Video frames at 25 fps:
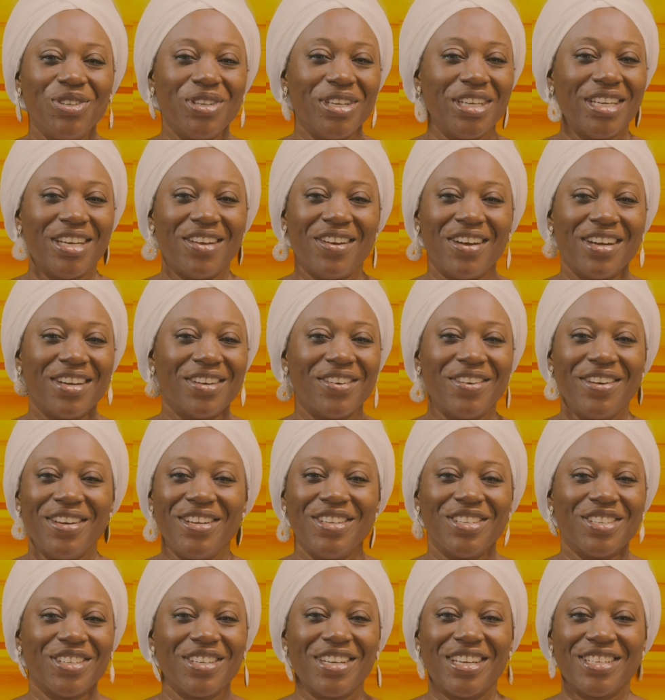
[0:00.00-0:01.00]
joke in our
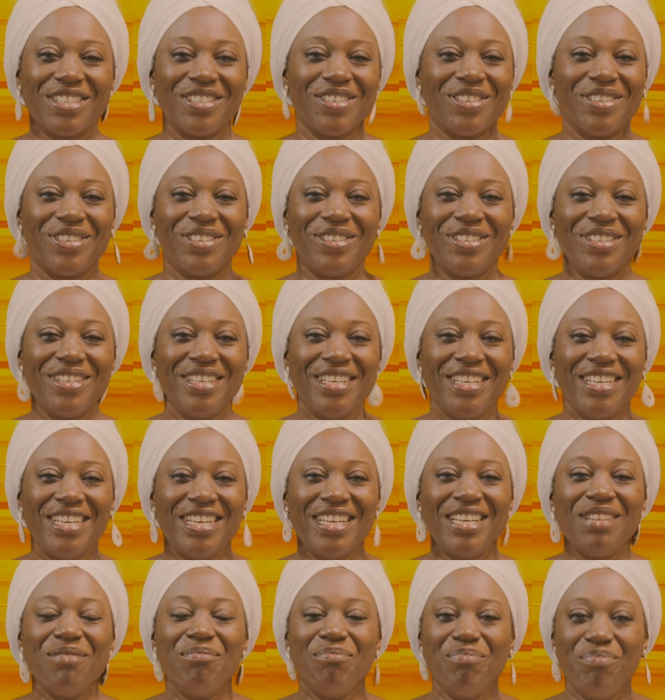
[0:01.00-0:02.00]
creation at all.
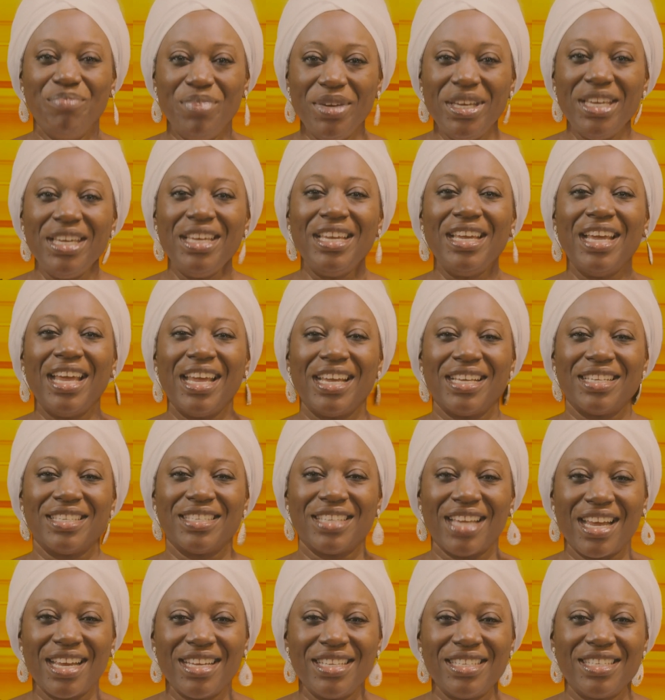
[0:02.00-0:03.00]
Be
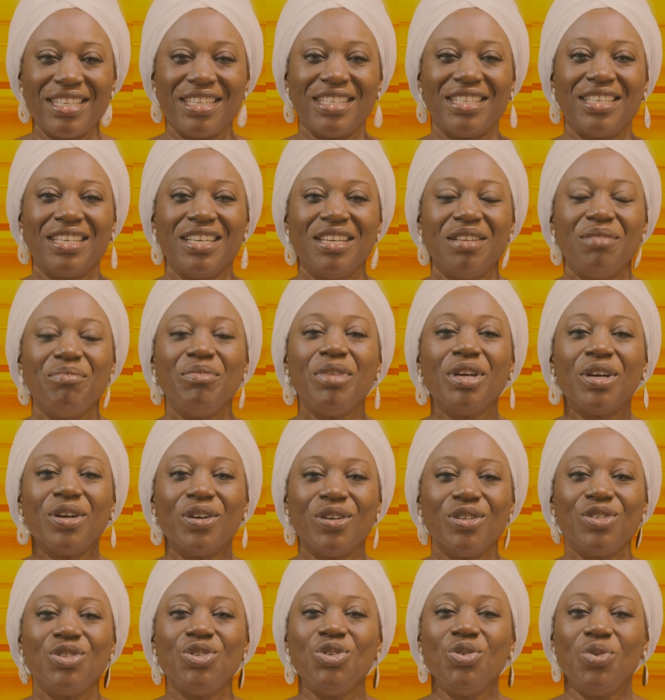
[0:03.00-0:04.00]
excited
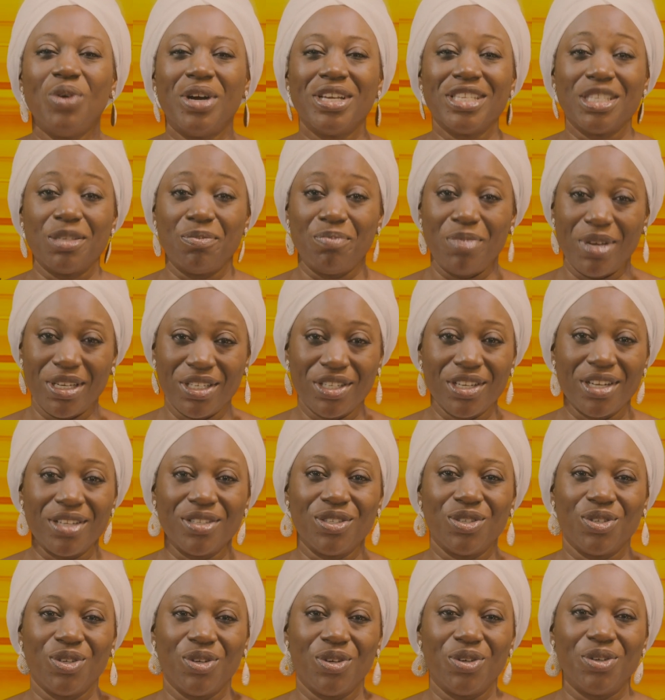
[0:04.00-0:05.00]
because you are
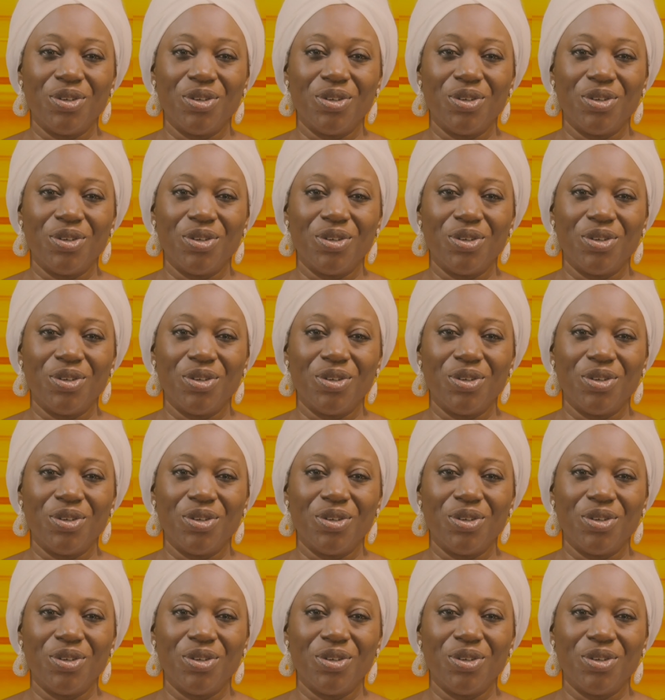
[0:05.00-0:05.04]
special to